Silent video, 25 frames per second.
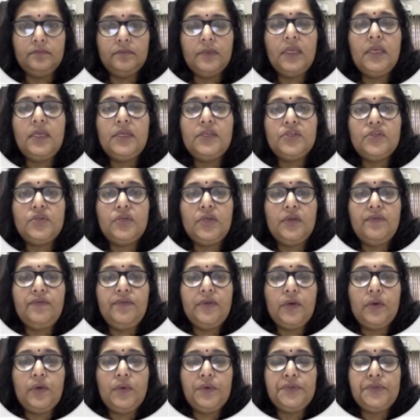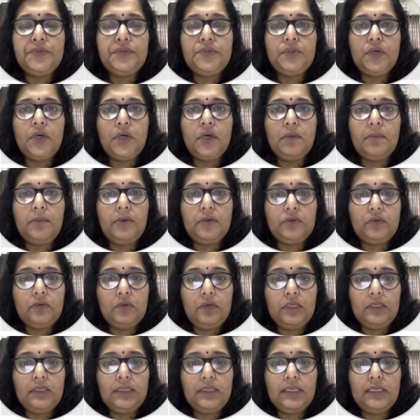Today we are going to talk about
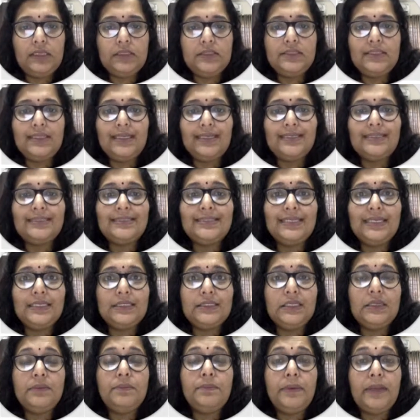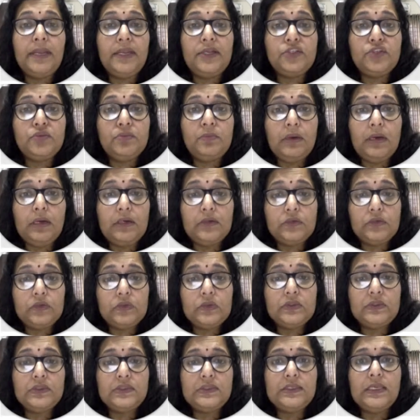three things, that is setting page
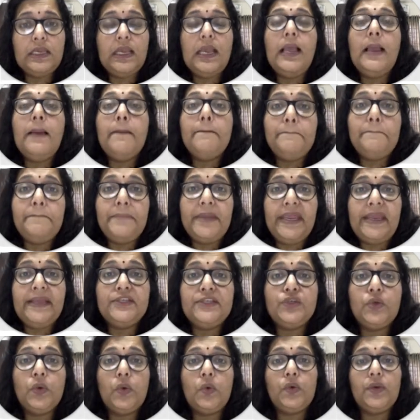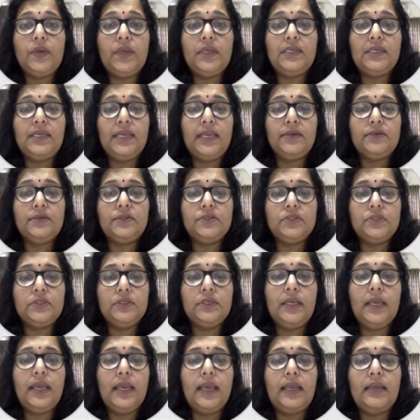margins, page
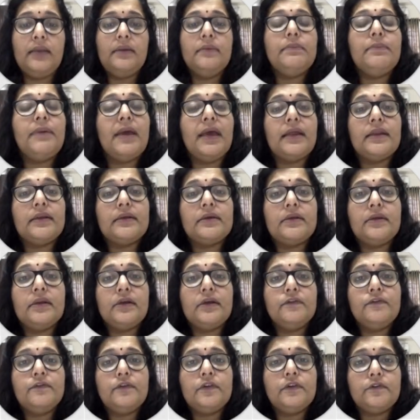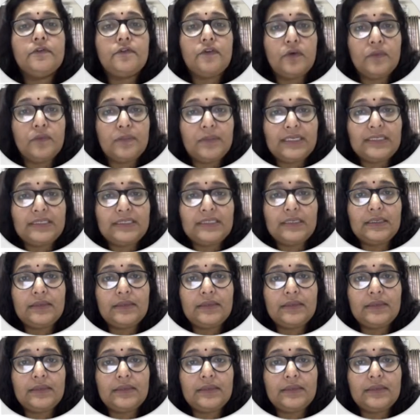orientation and paragraph formatting.